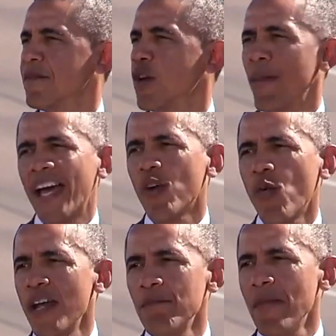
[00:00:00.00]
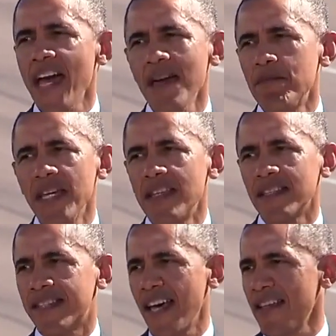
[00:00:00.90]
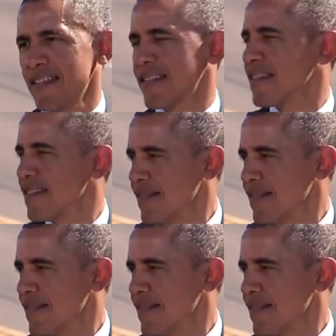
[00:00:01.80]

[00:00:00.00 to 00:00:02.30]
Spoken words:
No matter what may be the test,